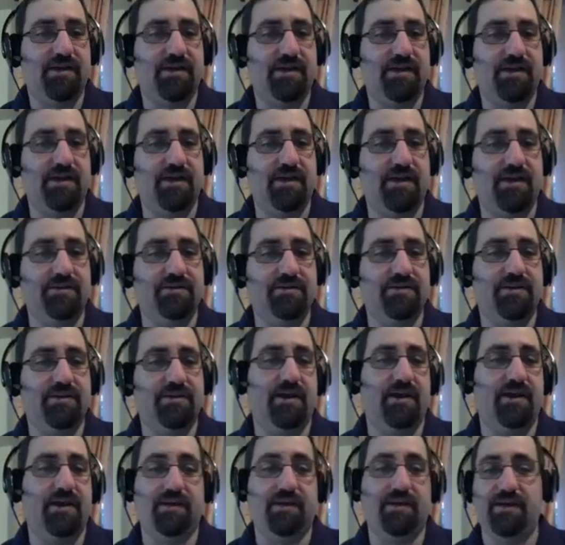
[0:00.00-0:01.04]
And
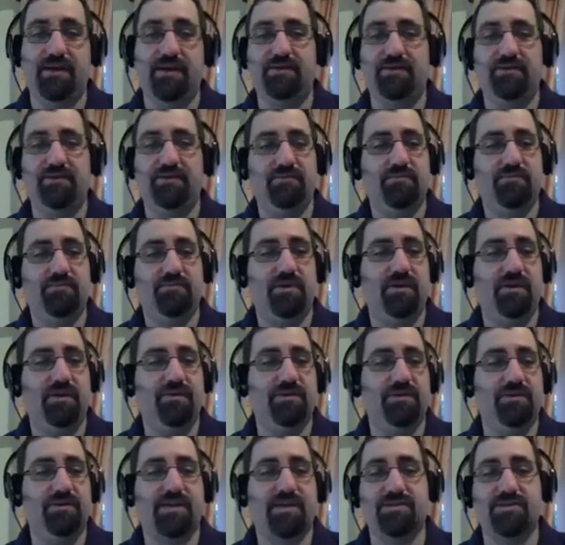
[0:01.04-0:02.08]
yeah, again, in
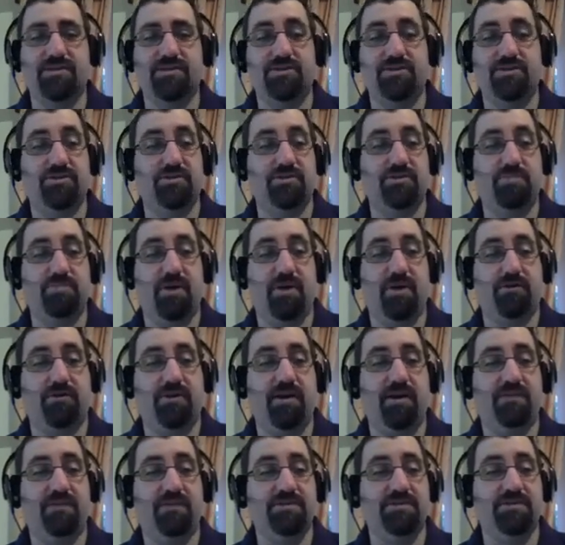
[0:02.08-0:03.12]
this case, I just used
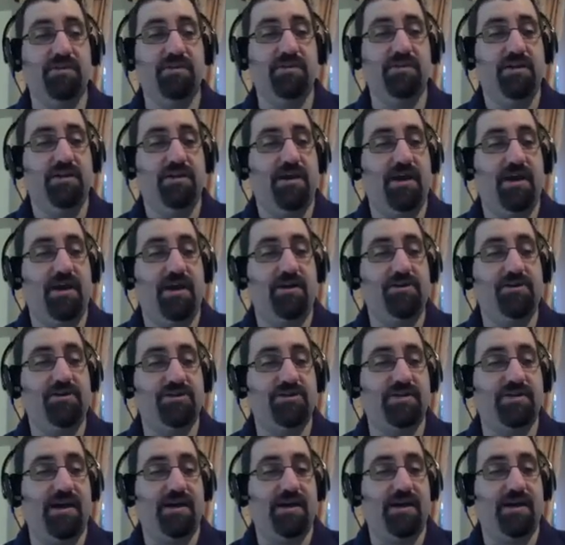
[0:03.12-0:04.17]
paragraphs, and I
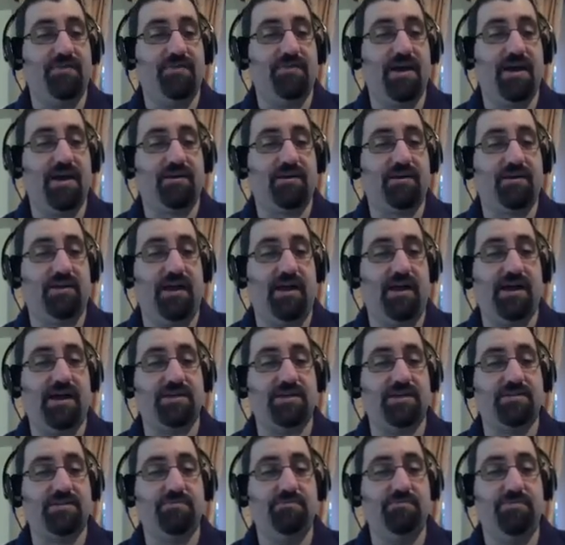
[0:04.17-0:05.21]
just added that
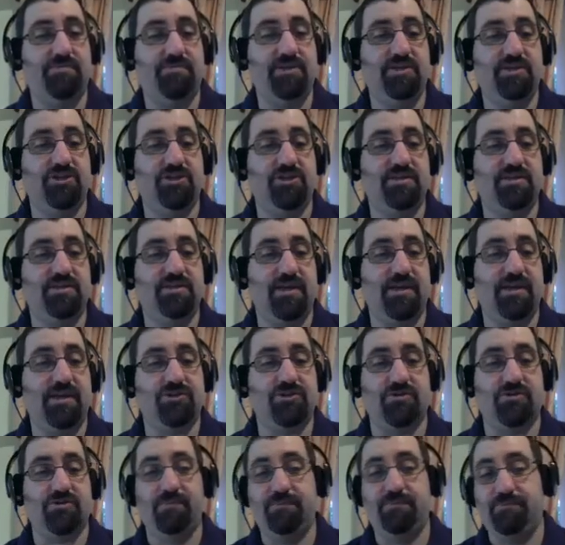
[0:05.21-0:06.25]
class, BG
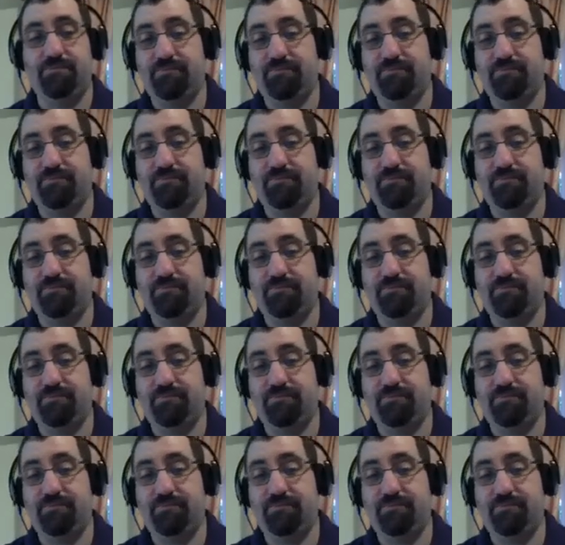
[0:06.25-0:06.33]
Danger.